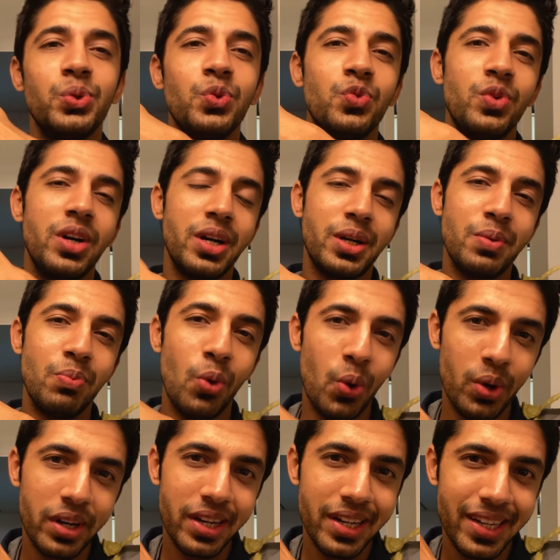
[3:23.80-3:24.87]
promoted to the
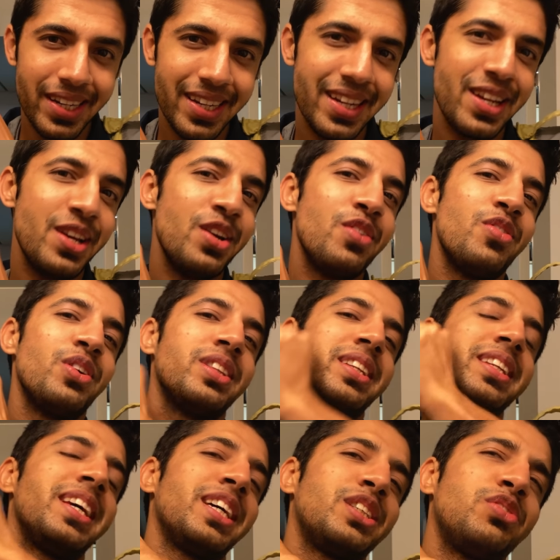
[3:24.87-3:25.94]
next rank.
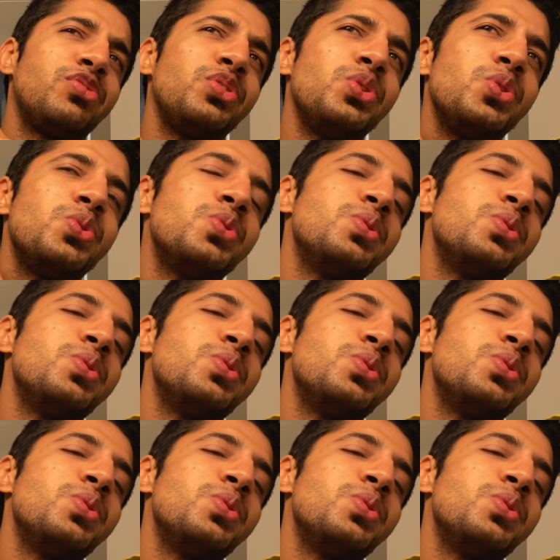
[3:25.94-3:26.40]
Otherwise, if you don't